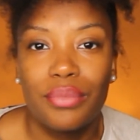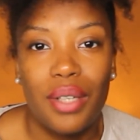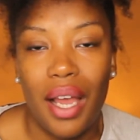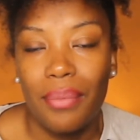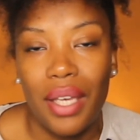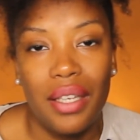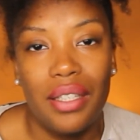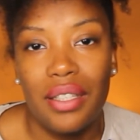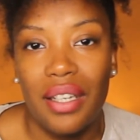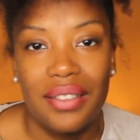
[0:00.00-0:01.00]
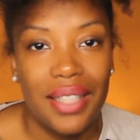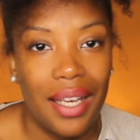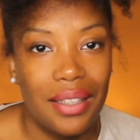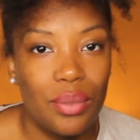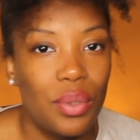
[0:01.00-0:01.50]
I'm not eating
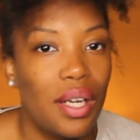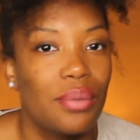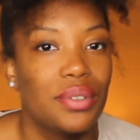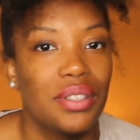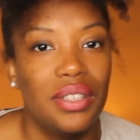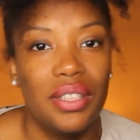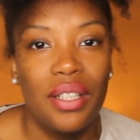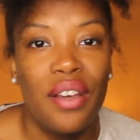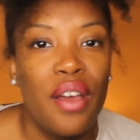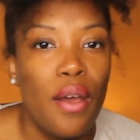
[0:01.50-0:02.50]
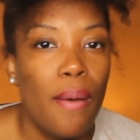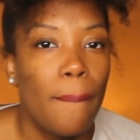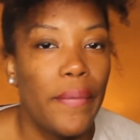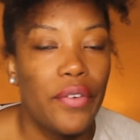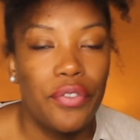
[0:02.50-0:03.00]
exactly what I was eating
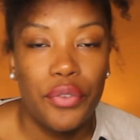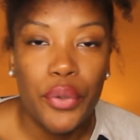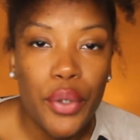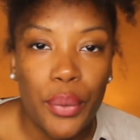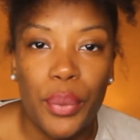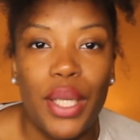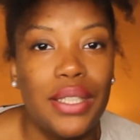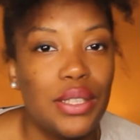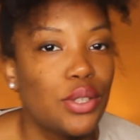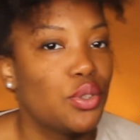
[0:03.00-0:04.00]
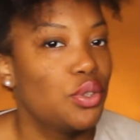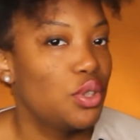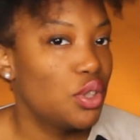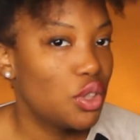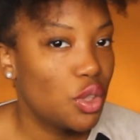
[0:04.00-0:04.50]
before when I did the
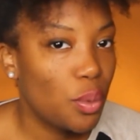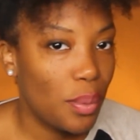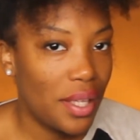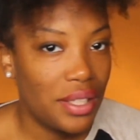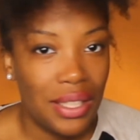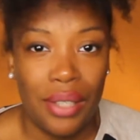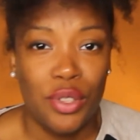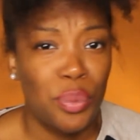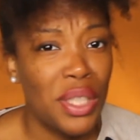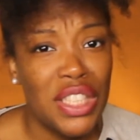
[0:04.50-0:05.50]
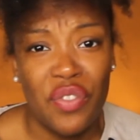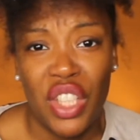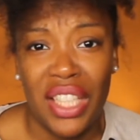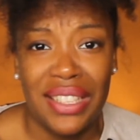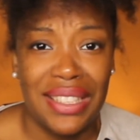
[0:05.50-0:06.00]
traditional method. I was
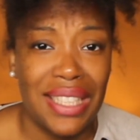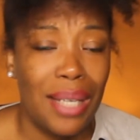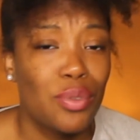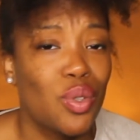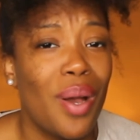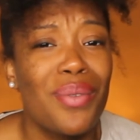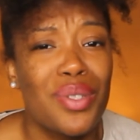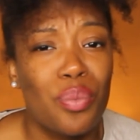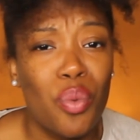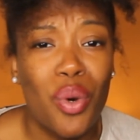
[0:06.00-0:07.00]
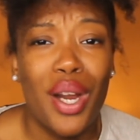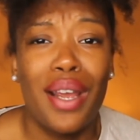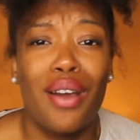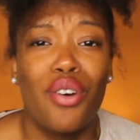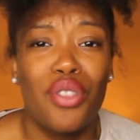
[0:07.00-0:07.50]
breastfeeding at the time, so I was more
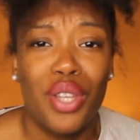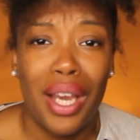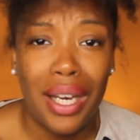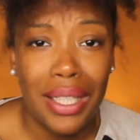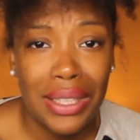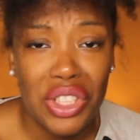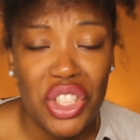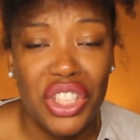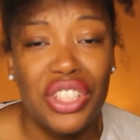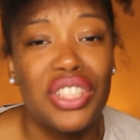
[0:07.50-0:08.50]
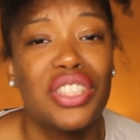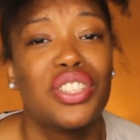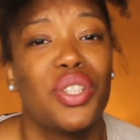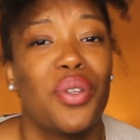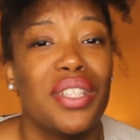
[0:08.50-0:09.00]
health conscious.
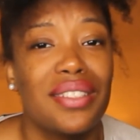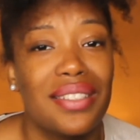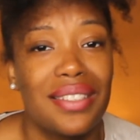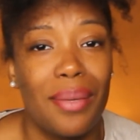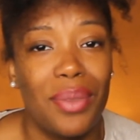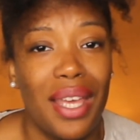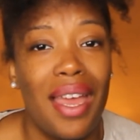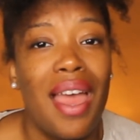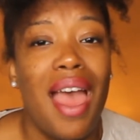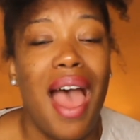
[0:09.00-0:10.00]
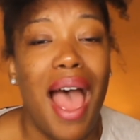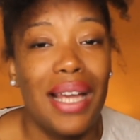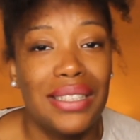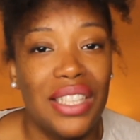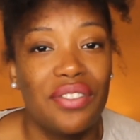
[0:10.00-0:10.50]
So this is something I
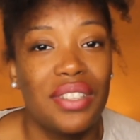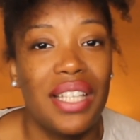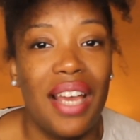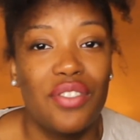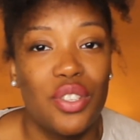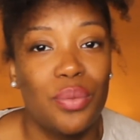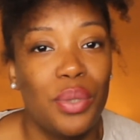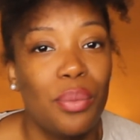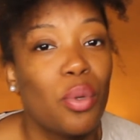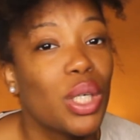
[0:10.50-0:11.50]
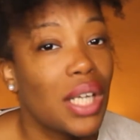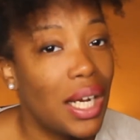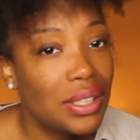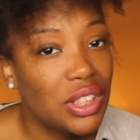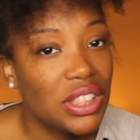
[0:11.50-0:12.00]
definitely have to be more
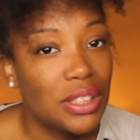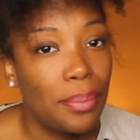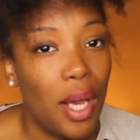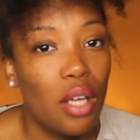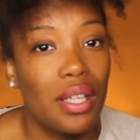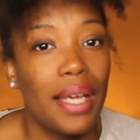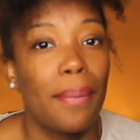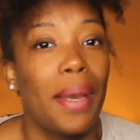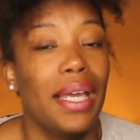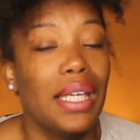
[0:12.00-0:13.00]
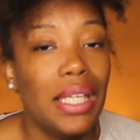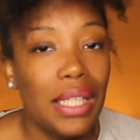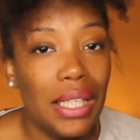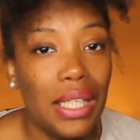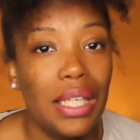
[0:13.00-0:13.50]
conscious about, like my
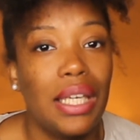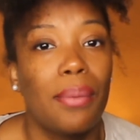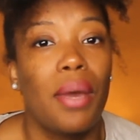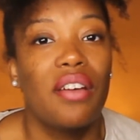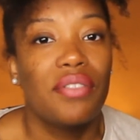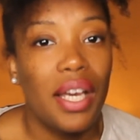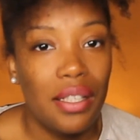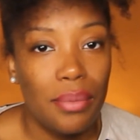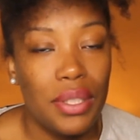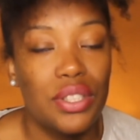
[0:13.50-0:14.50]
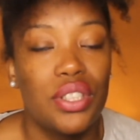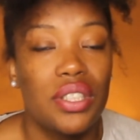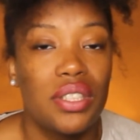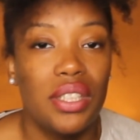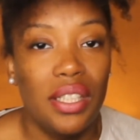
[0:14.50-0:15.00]
eating and my vitamins, to
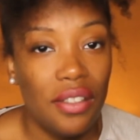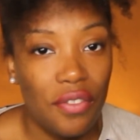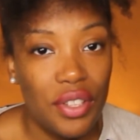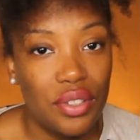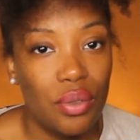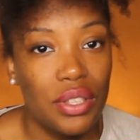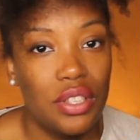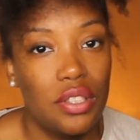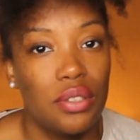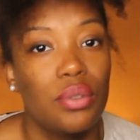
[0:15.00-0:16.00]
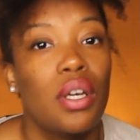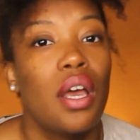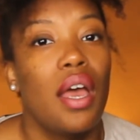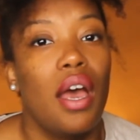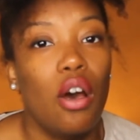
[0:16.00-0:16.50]
see if it's going to
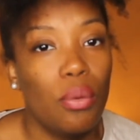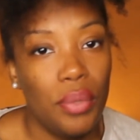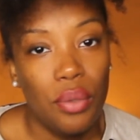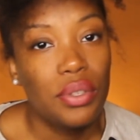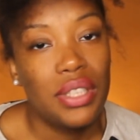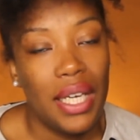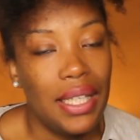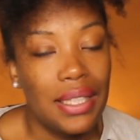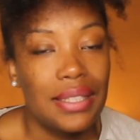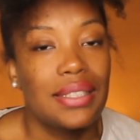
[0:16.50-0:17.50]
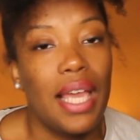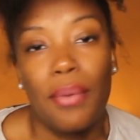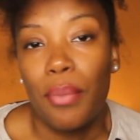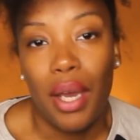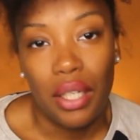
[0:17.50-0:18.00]
help me retain the same
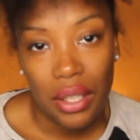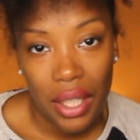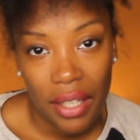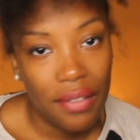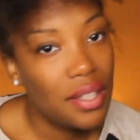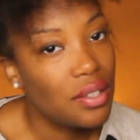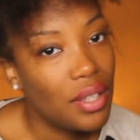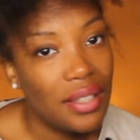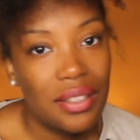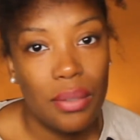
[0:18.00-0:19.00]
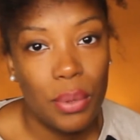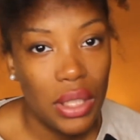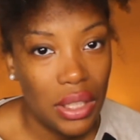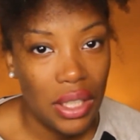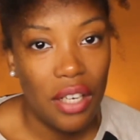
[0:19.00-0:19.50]
amount of length. So that's
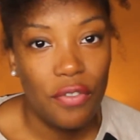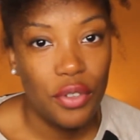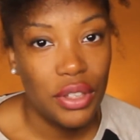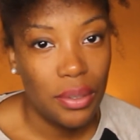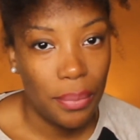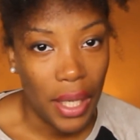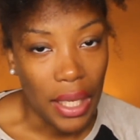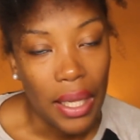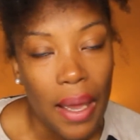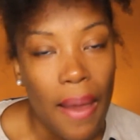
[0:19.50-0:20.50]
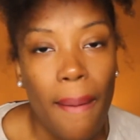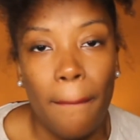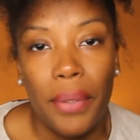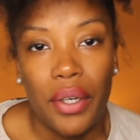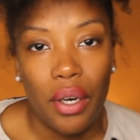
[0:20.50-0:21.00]
completely up for debate.
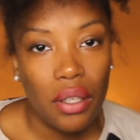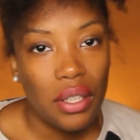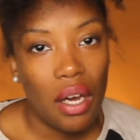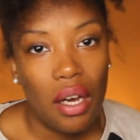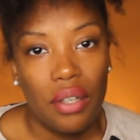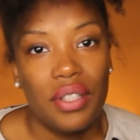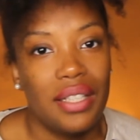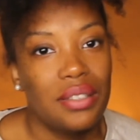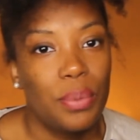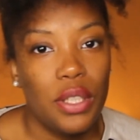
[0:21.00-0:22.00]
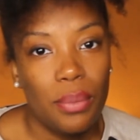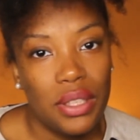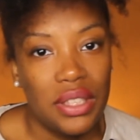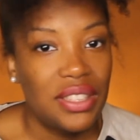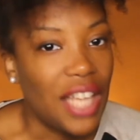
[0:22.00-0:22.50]
But all in all, that's pretty much
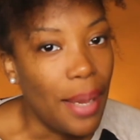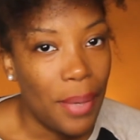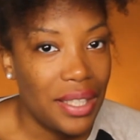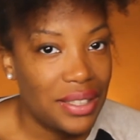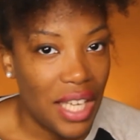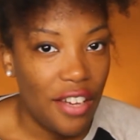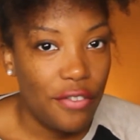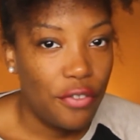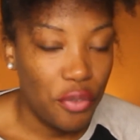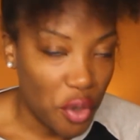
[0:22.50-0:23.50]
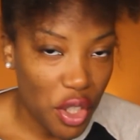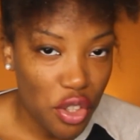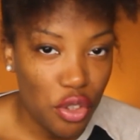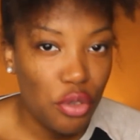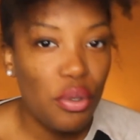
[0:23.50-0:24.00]
a side-by-side for
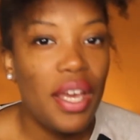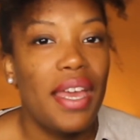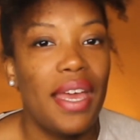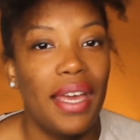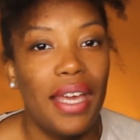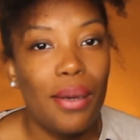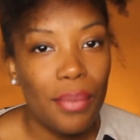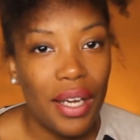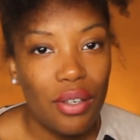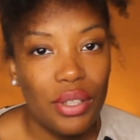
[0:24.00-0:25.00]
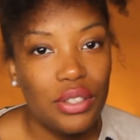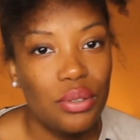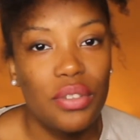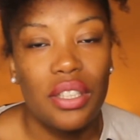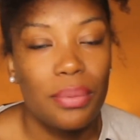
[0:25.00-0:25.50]
you. Am I going
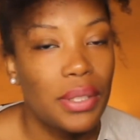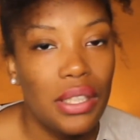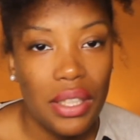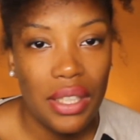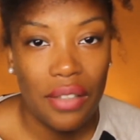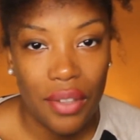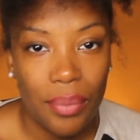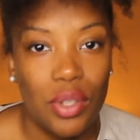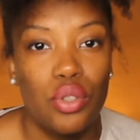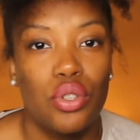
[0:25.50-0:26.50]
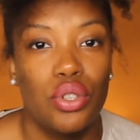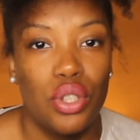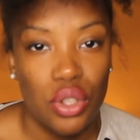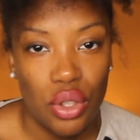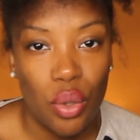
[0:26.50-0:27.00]
to completely give up the
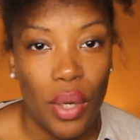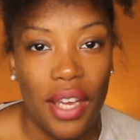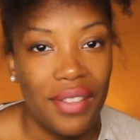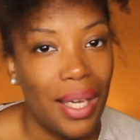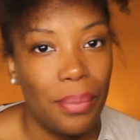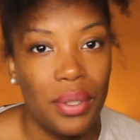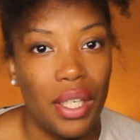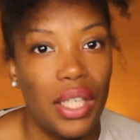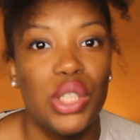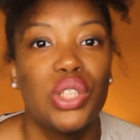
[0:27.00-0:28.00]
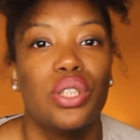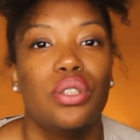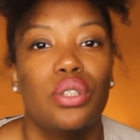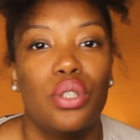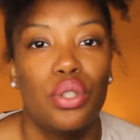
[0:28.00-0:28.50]
traditional way of
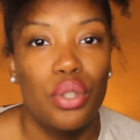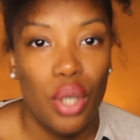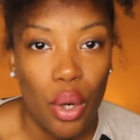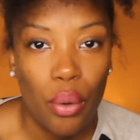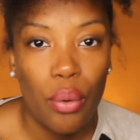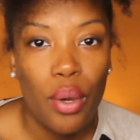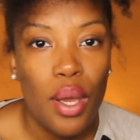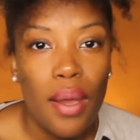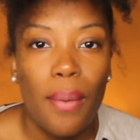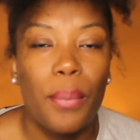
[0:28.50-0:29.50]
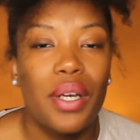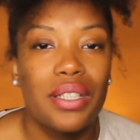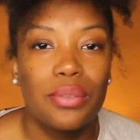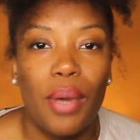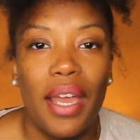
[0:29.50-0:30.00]
application? No,
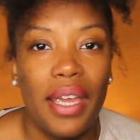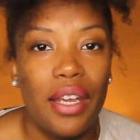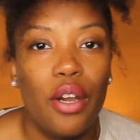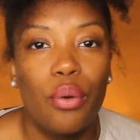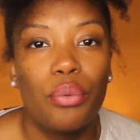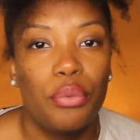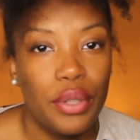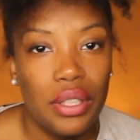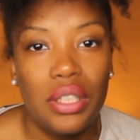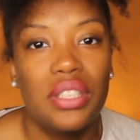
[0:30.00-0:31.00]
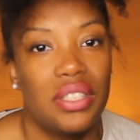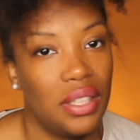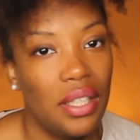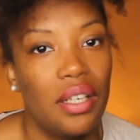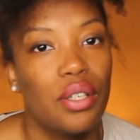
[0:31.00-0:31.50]
because my hair really
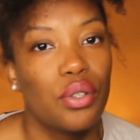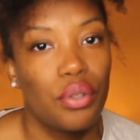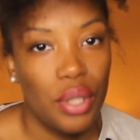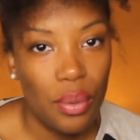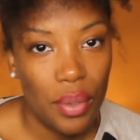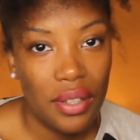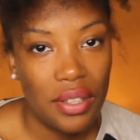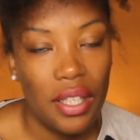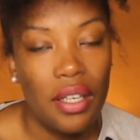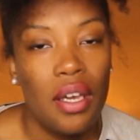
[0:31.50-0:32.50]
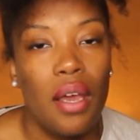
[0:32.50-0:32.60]
did agree with it.